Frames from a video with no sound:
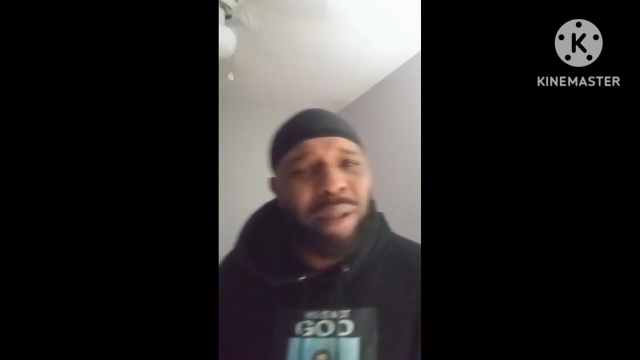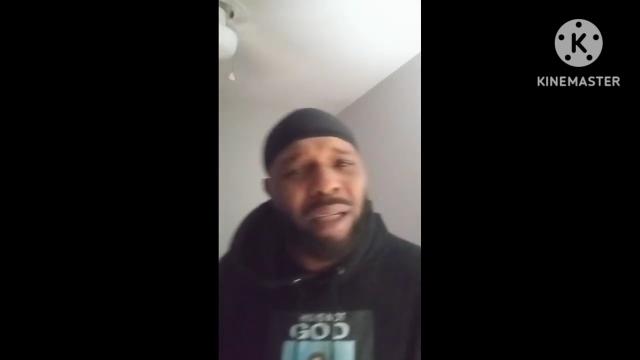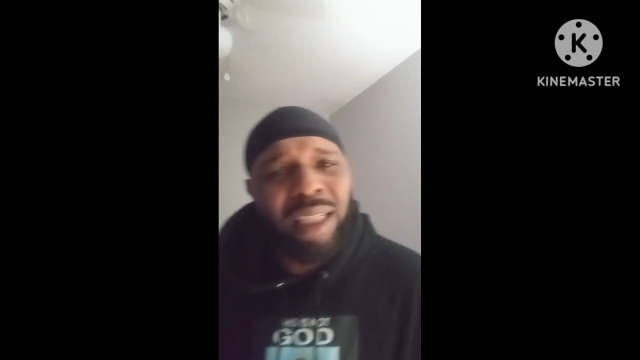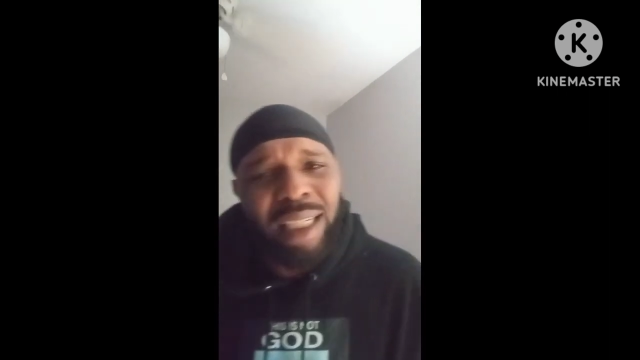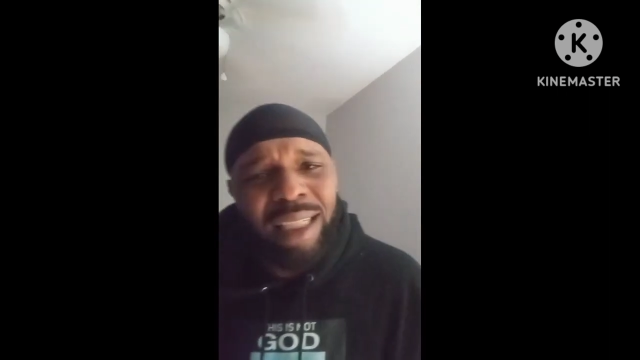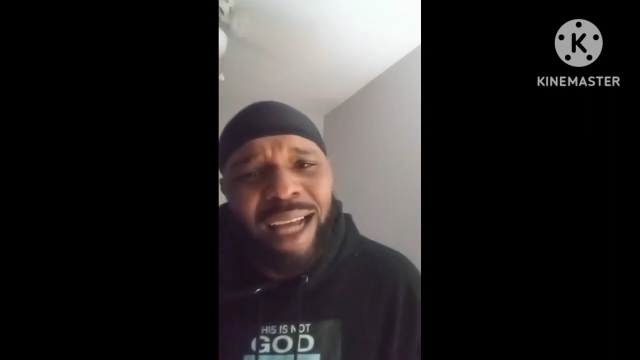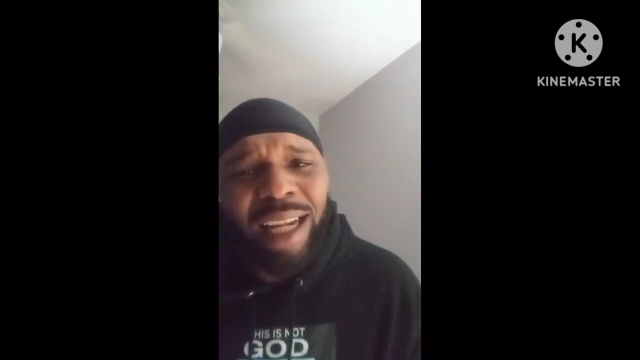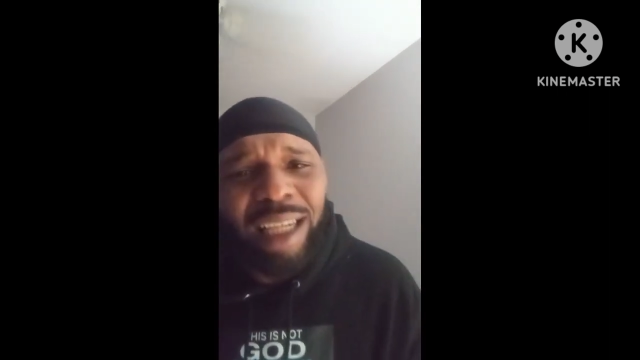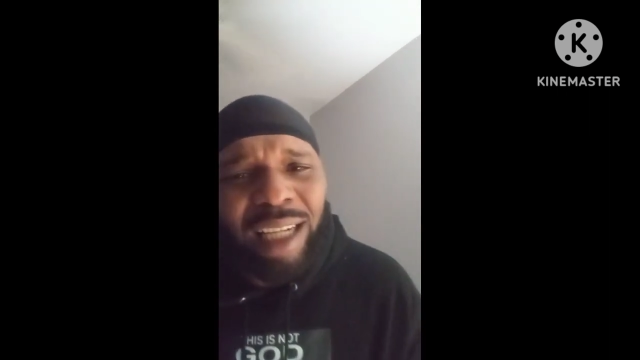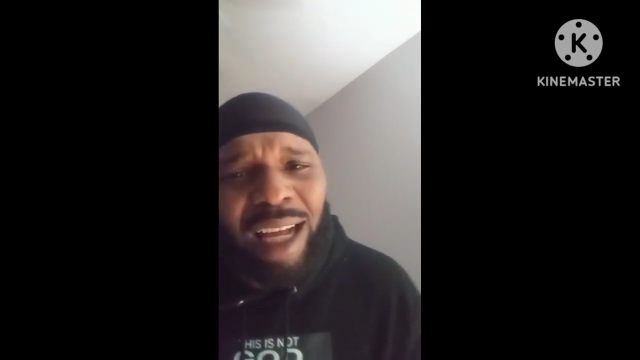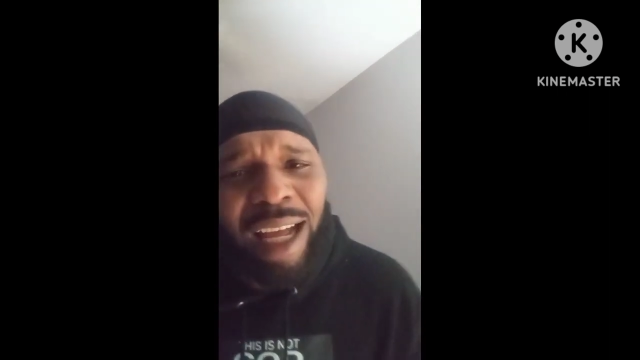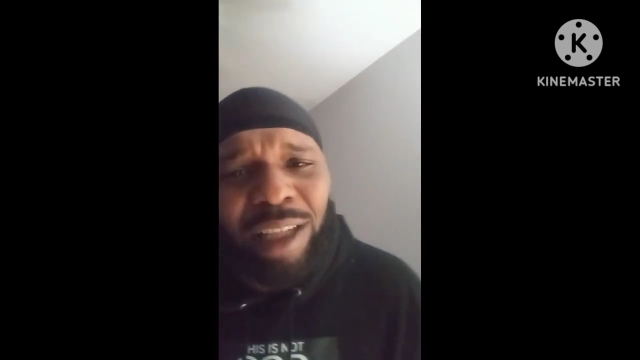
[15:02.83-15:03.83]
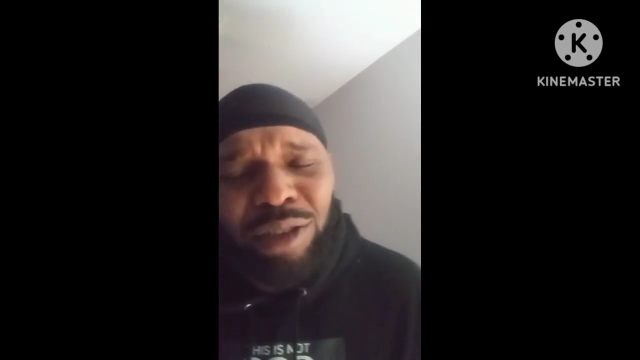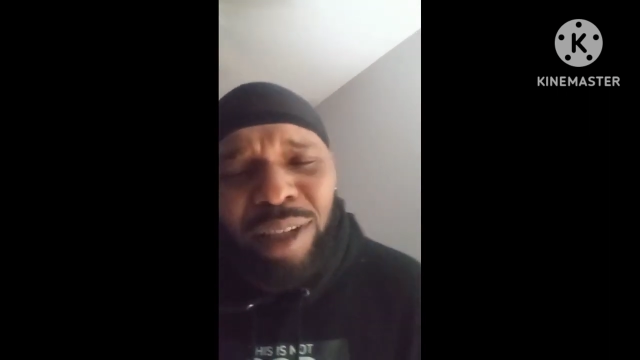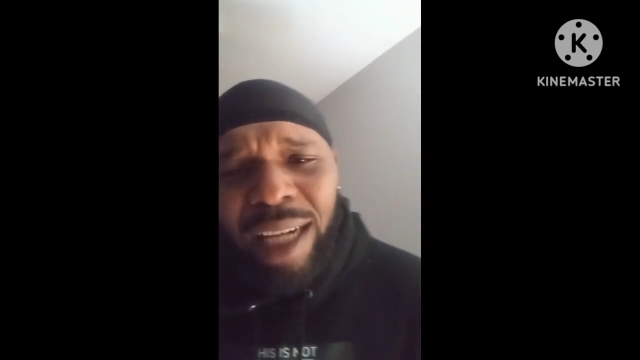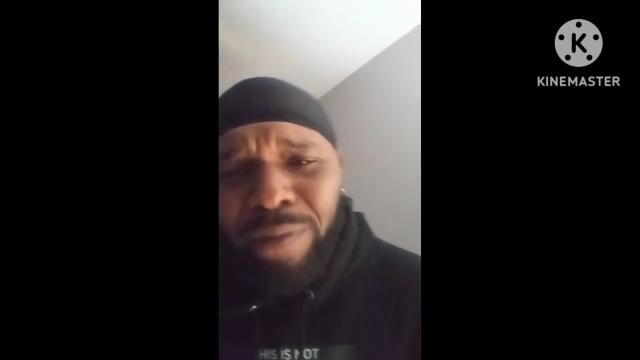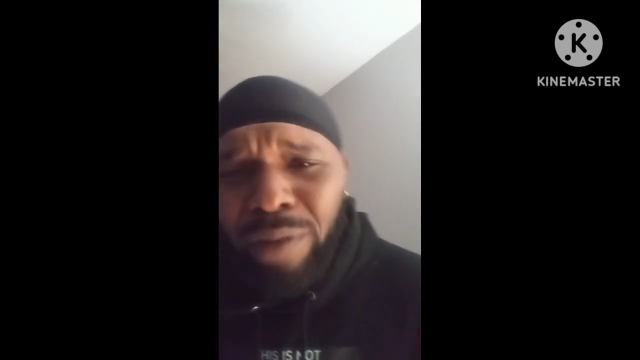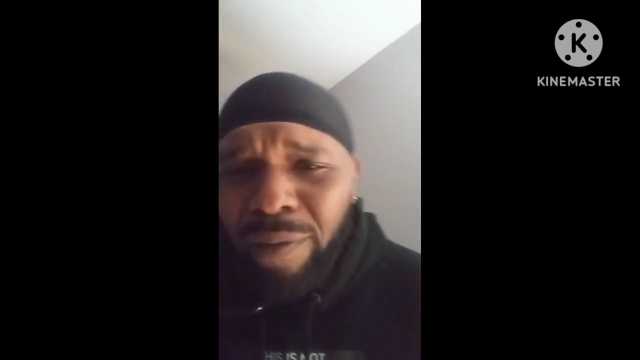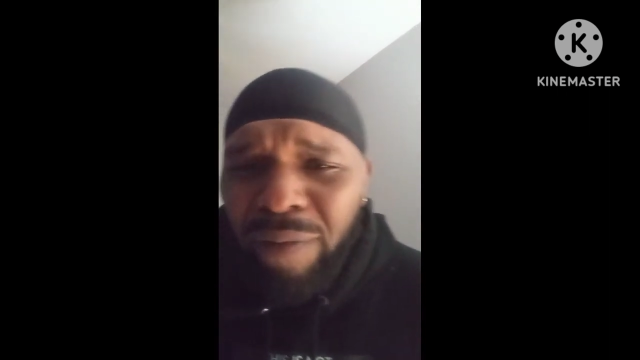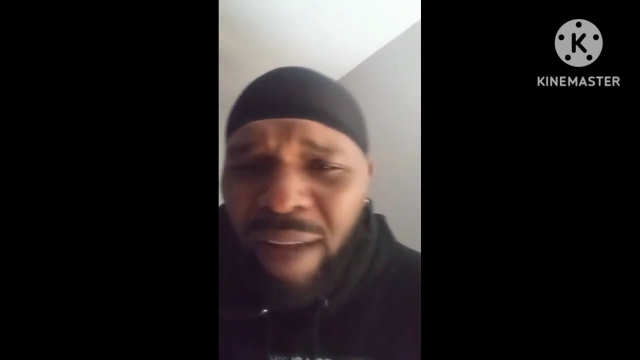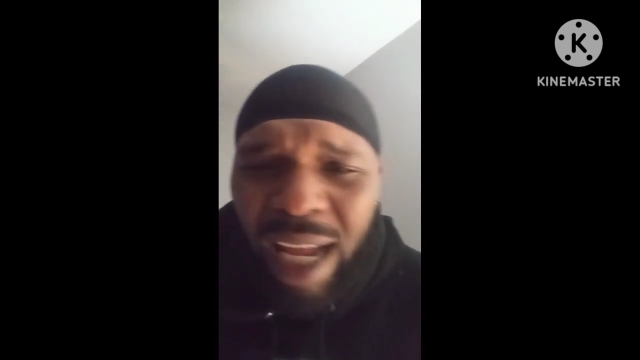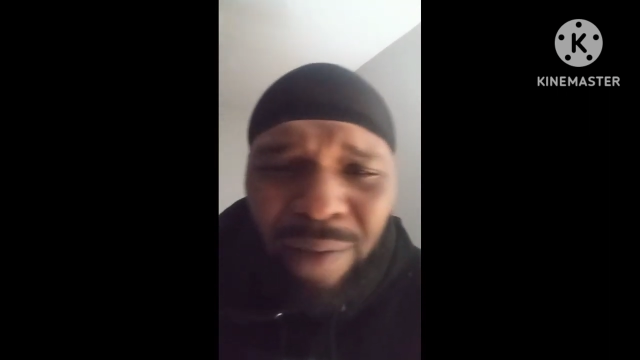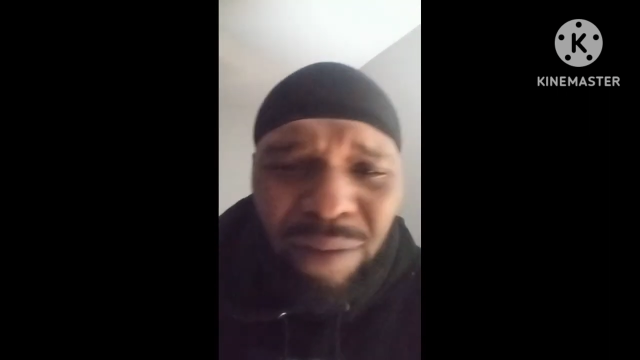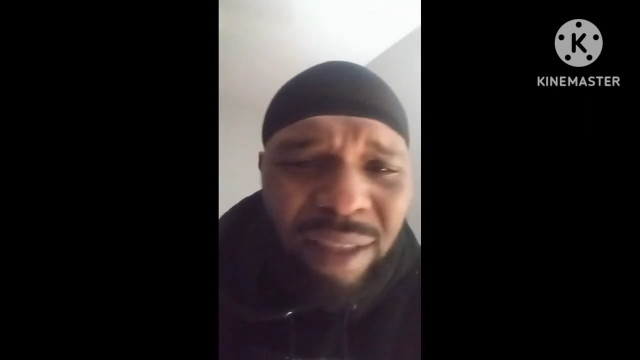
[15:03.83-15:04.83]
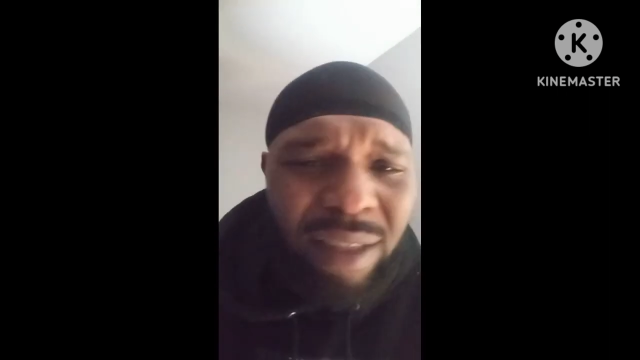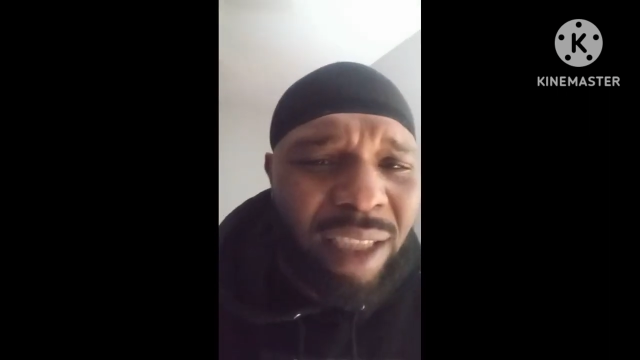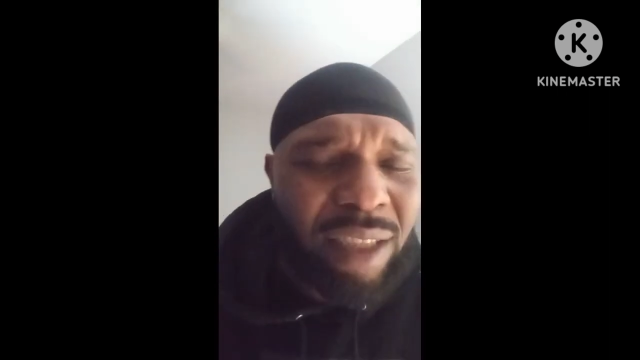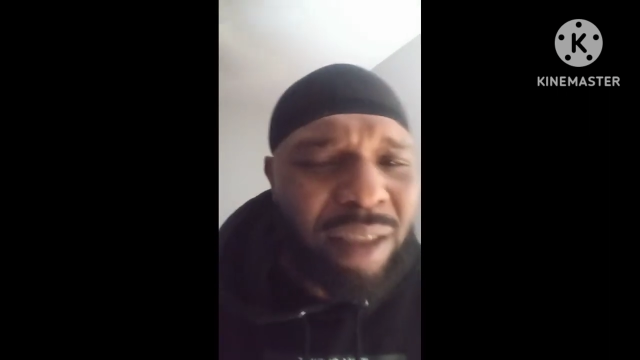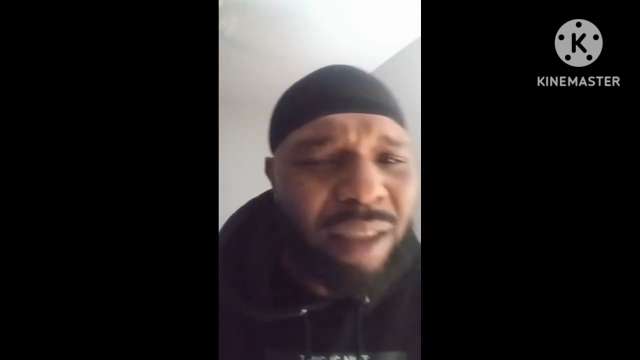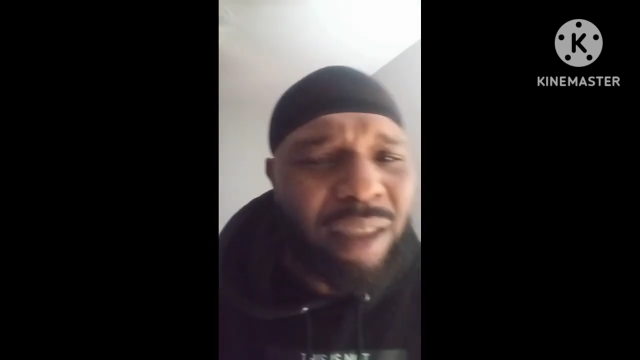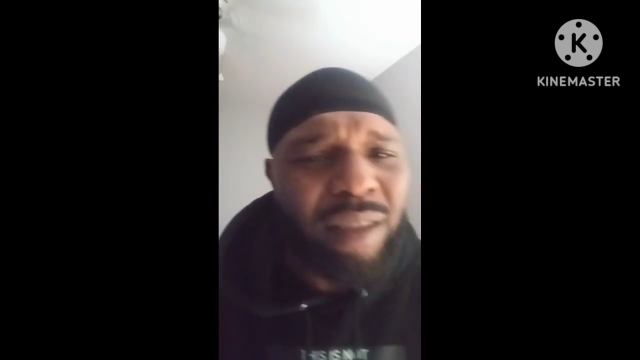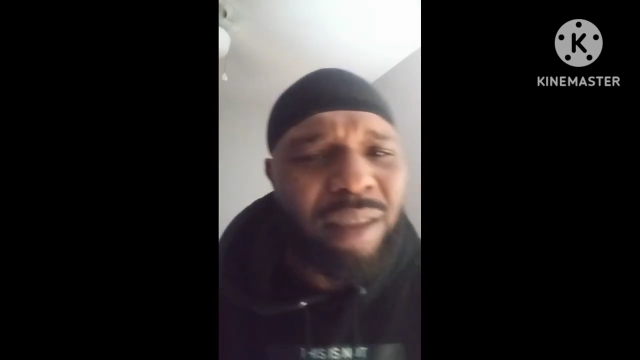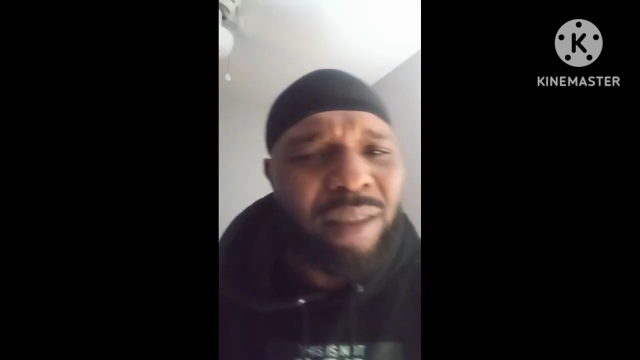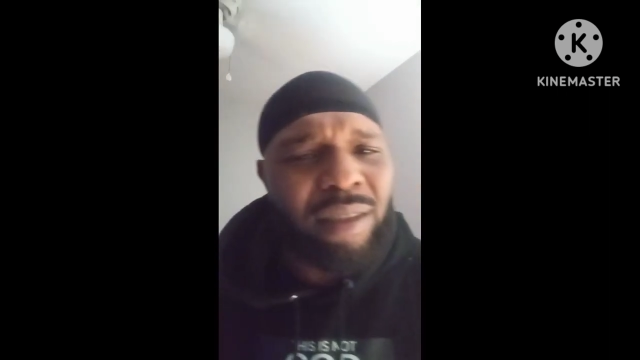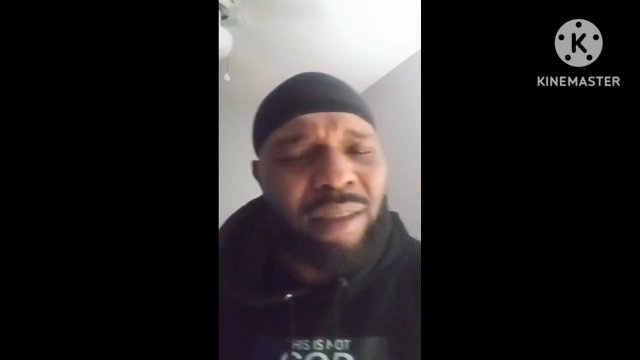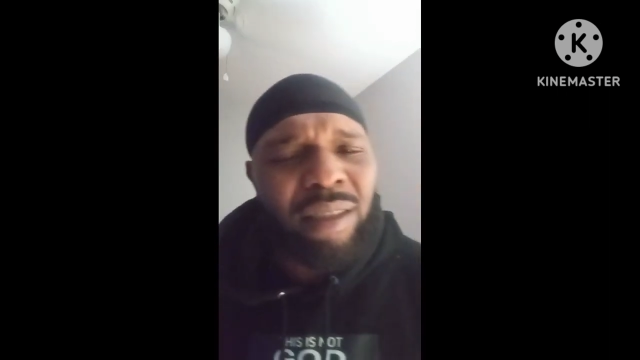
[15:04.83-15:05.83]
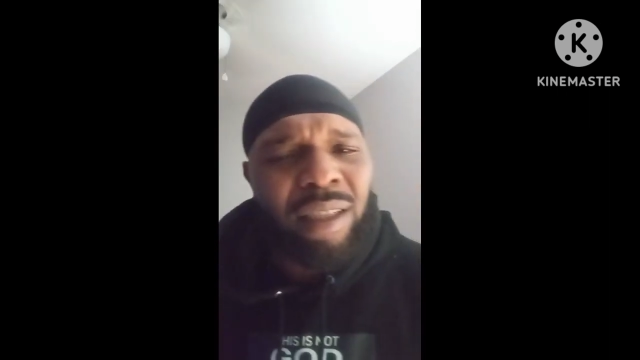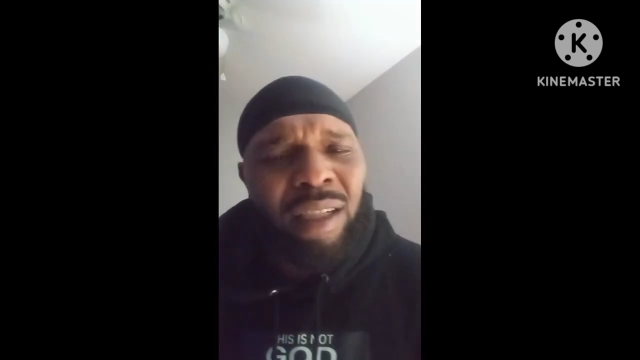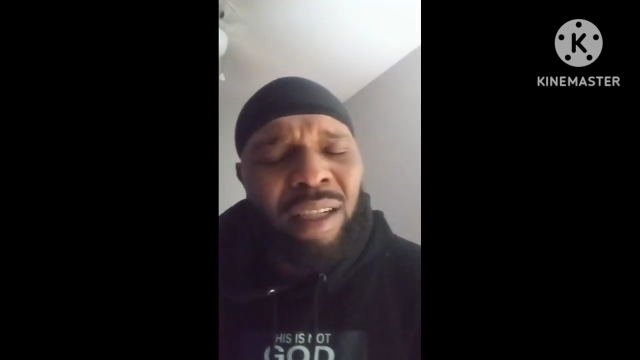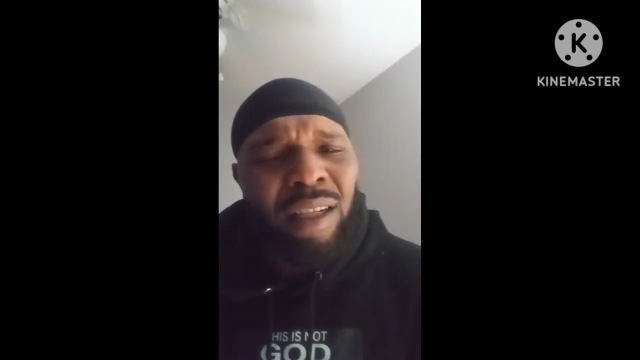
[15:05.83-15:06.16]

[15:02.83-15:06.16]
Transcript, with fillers: billion dollar contract for five or six years,